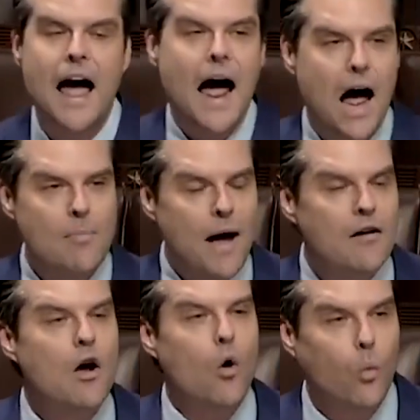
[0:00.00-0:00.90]
how
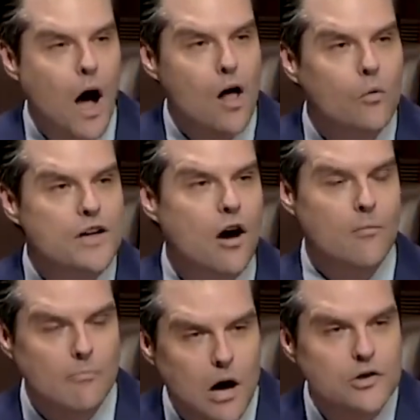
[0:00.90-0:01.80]
about while we are
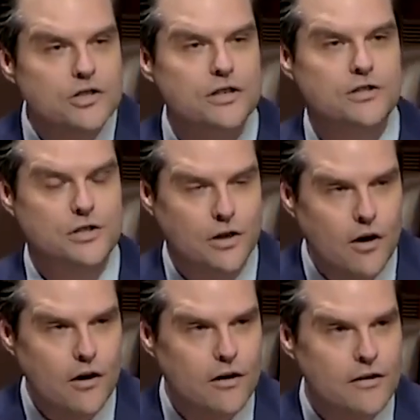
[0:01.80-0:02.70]
most
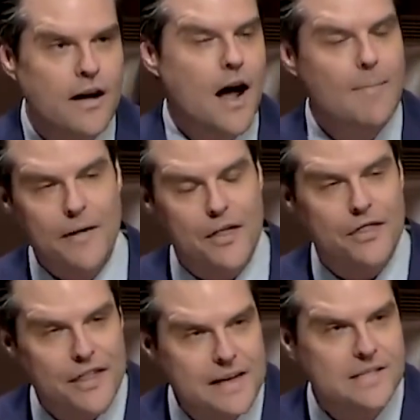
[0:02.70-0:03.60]
concerned about the
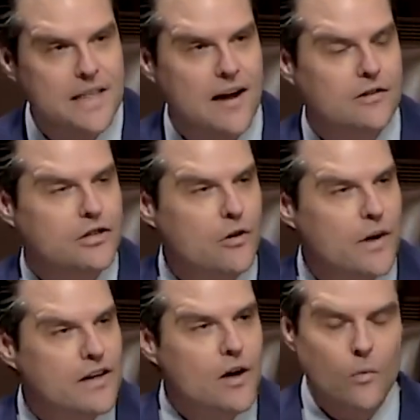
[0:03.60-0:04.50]
things they are doing,